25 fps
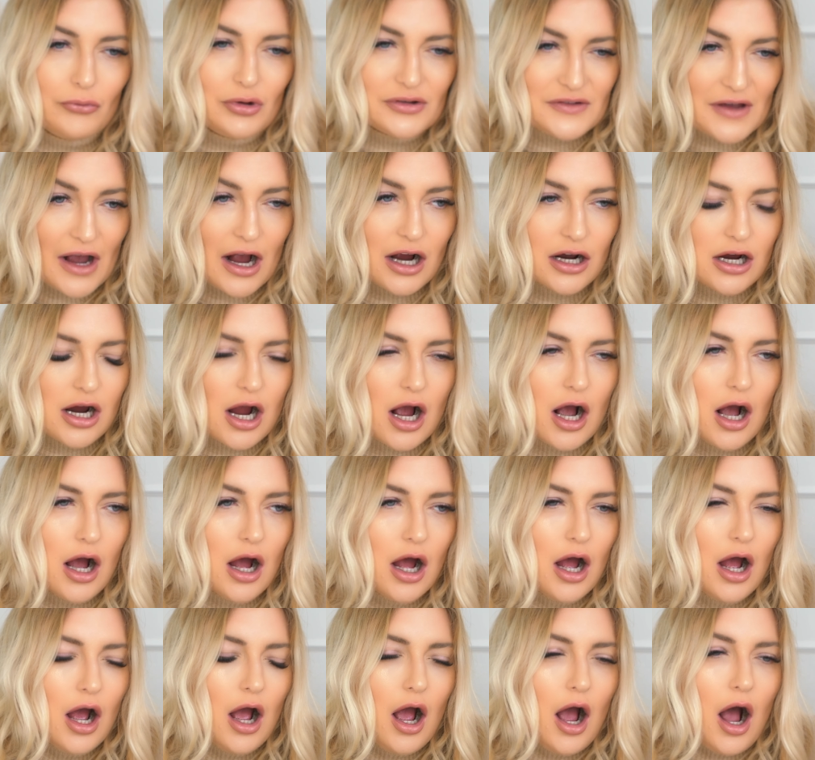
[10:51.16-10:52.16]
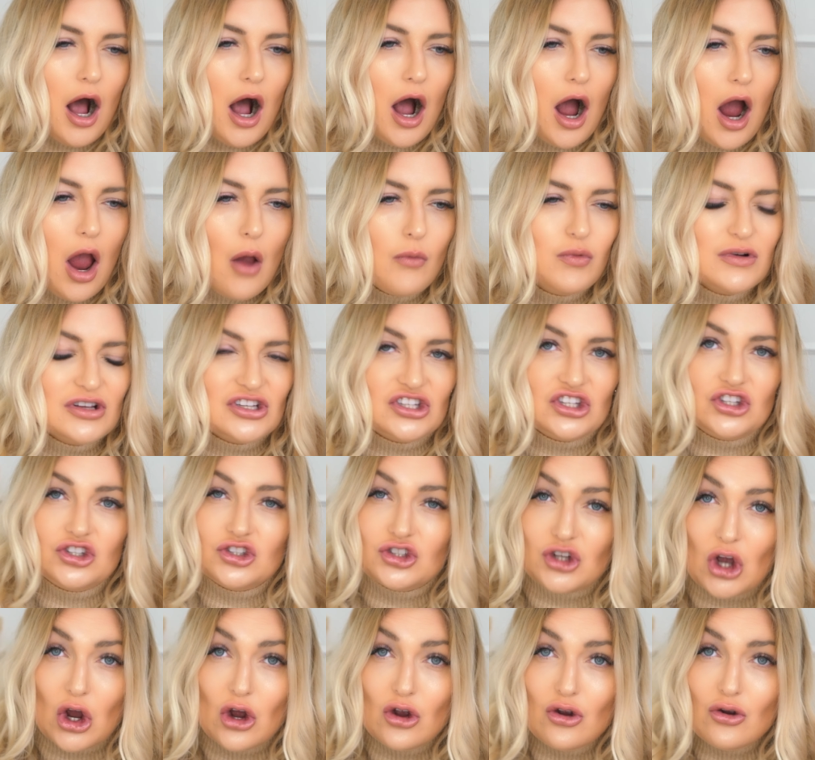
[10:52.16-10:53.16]
hunger. I was
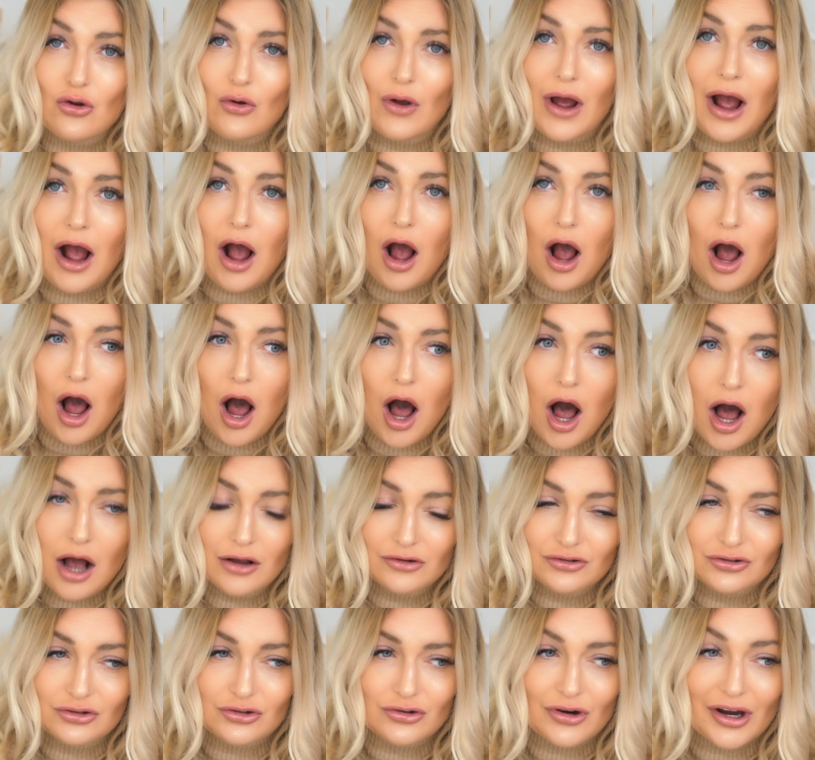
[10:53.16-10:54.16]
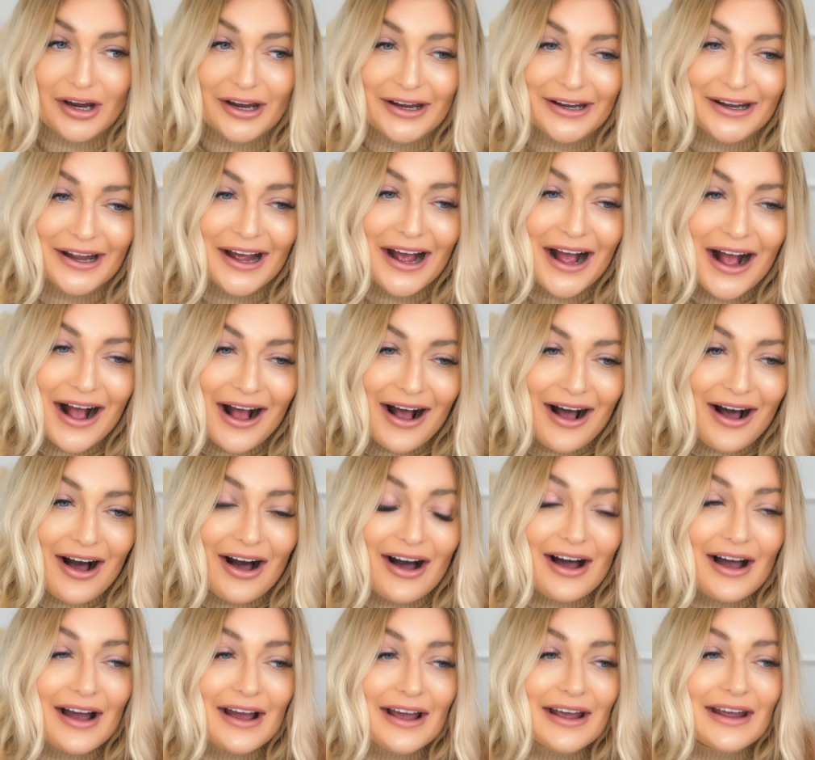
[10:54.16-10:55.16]
so hungry.
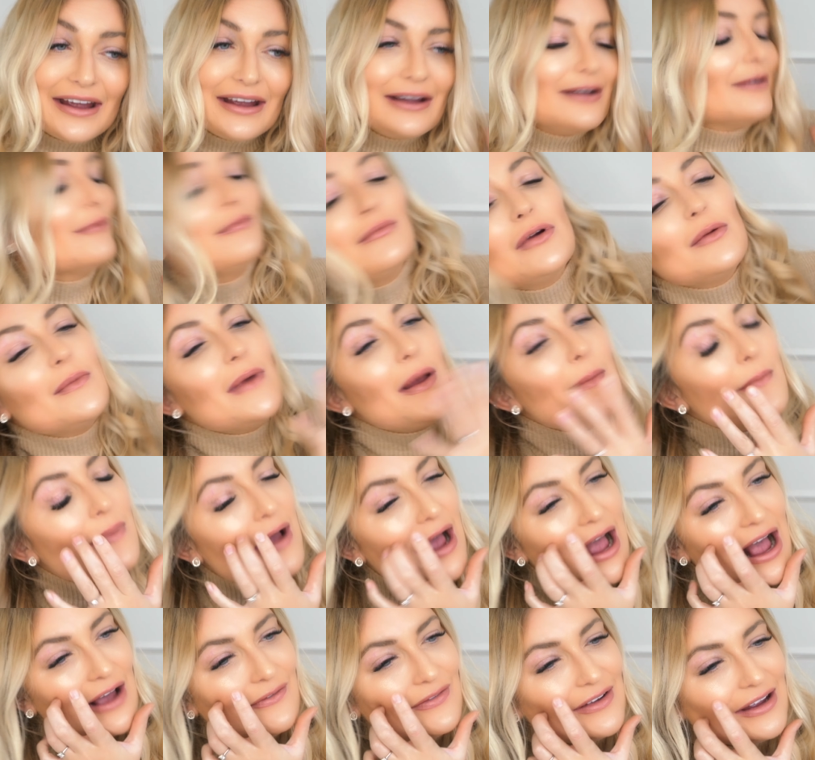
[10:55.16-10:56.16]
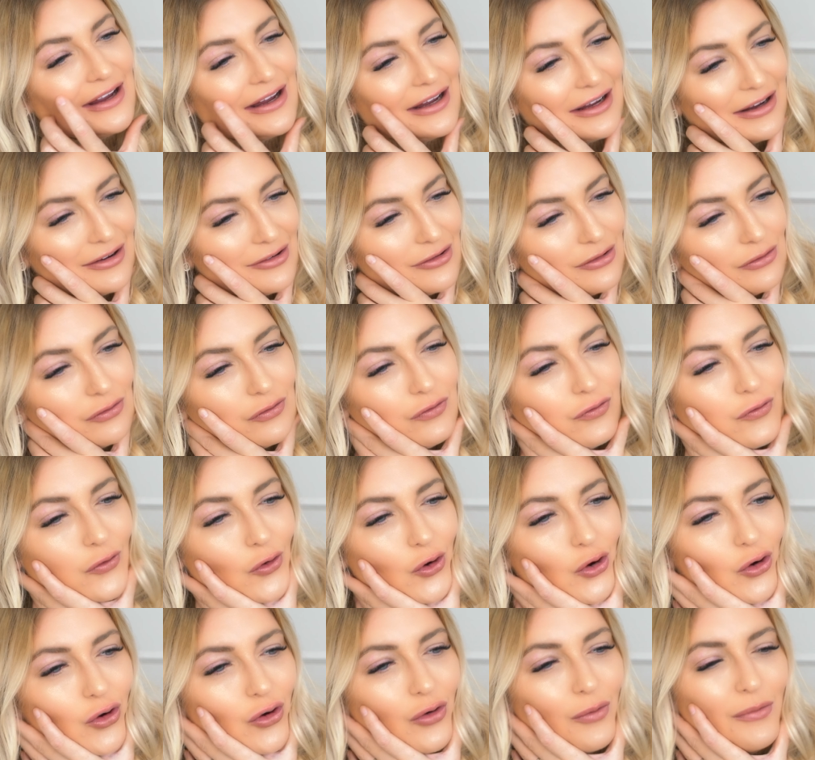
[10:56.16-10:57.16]
I remember having
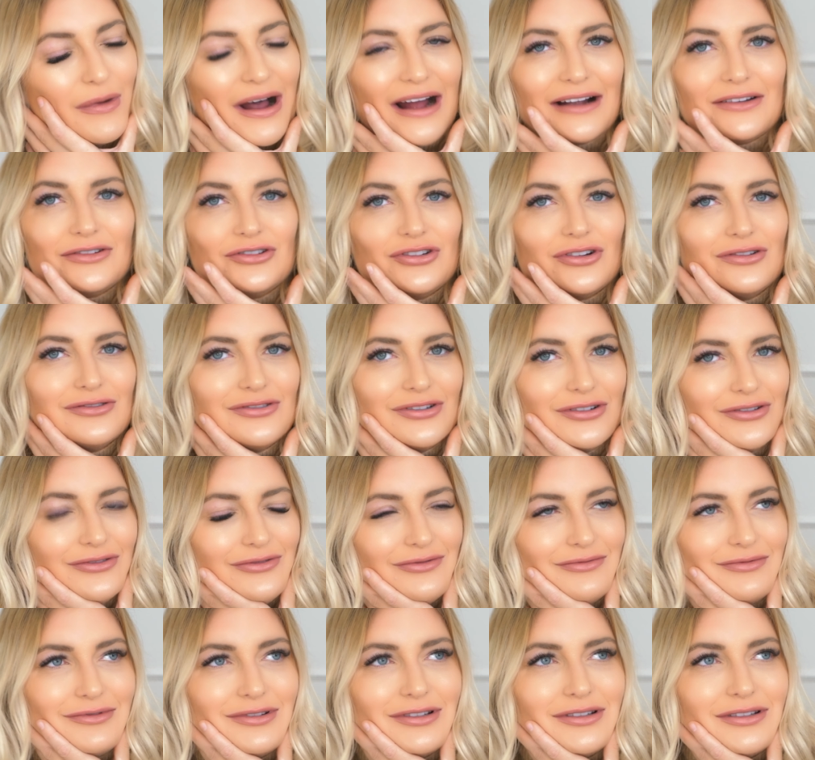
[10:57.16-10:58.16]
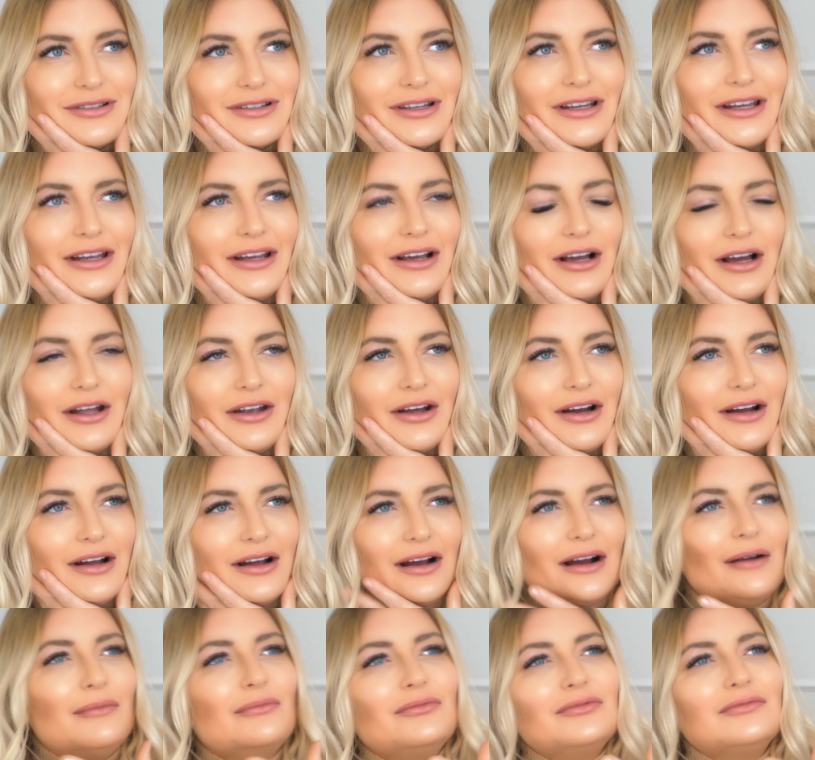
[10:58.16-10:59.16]
4 McDonald's, and
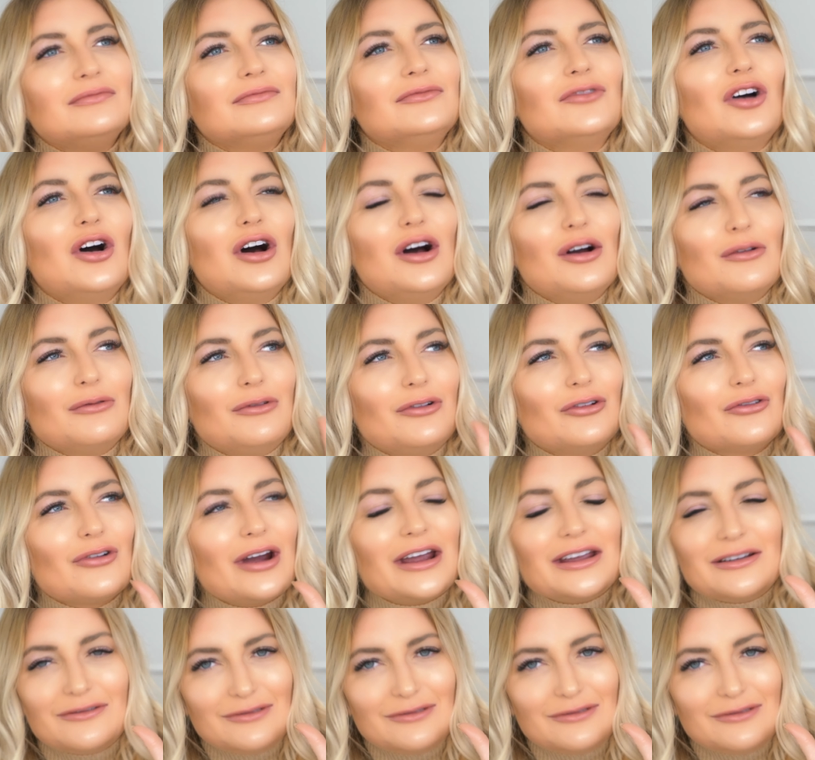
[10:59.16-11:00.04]
I'm not a great